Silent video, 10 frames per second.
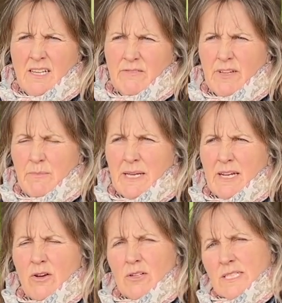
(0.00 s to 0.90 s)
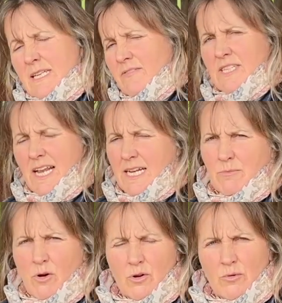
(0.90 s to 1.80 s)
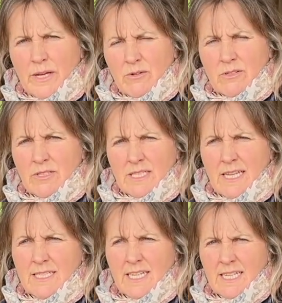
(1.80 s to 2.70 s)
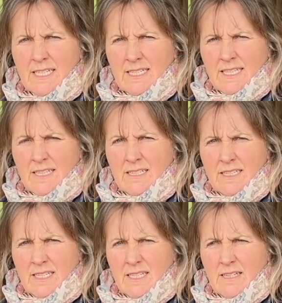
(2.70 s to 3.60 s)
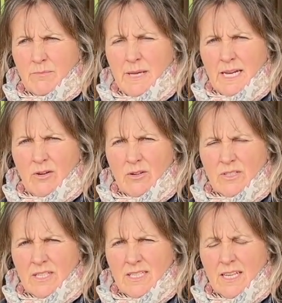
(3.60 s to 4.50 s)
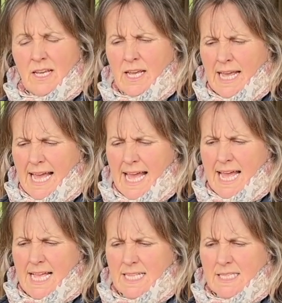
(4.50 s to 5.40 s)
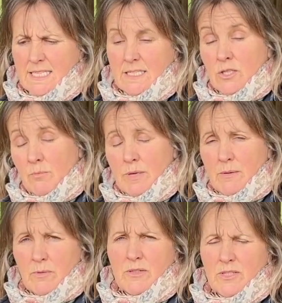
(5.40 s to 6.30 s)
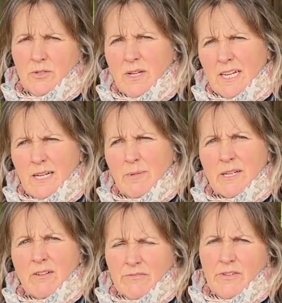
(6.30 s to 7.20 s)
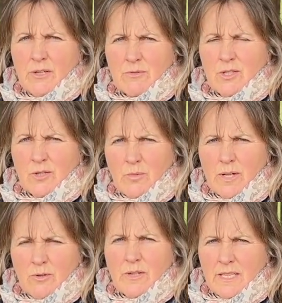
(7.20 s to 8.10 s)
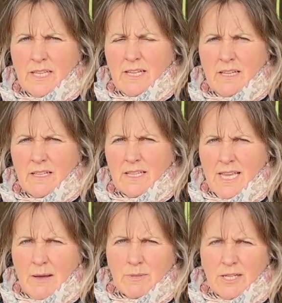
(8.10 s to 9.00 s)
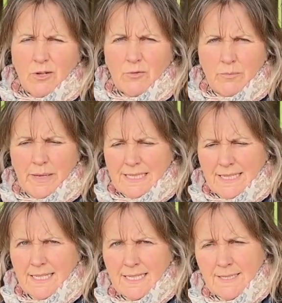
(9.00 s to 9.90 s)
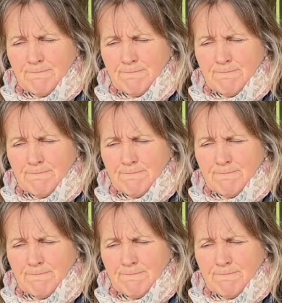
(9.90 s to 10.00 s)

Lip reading: female horses have slightly more going on under their tails than male horses, and some people do get a little bit confused, so we'll look at the absolute basics.